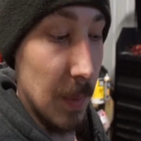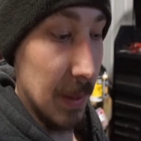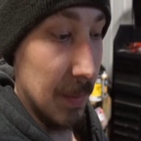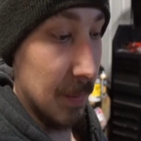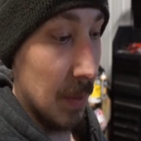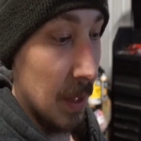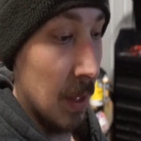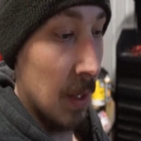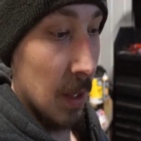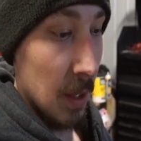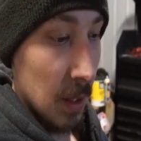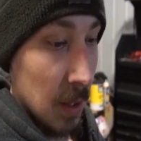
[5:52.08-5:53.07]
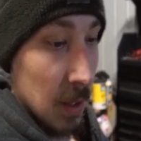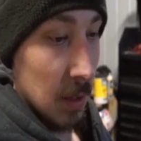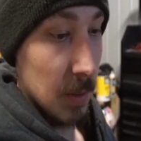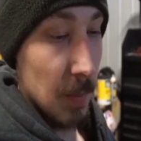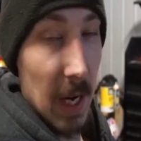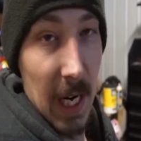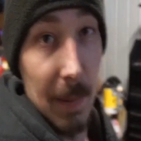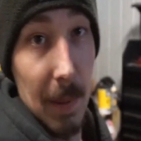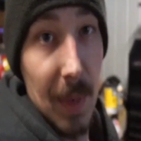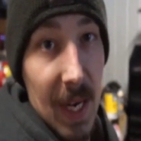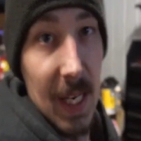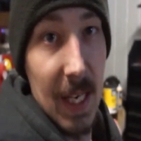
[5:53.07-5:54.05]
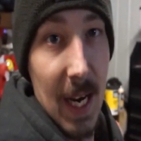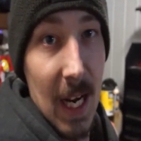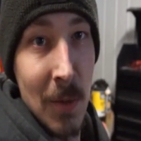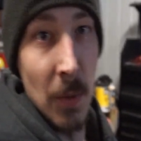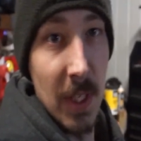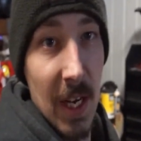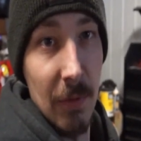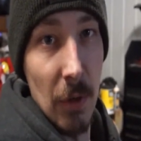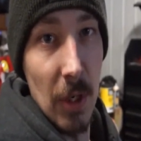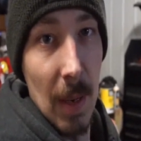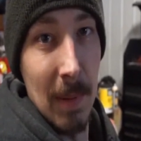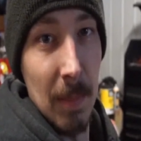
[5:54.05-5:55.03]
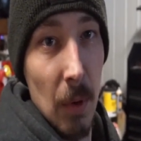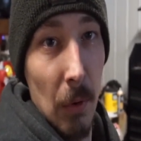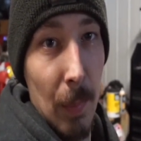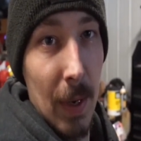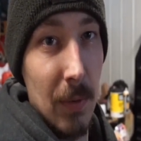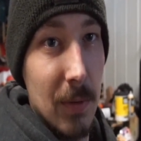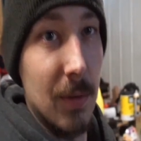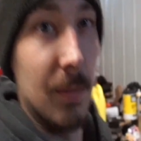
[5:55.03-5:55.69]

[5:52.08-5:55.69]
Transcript: but it's probably going to be a pain in the ass once I have to drop the motor mounts.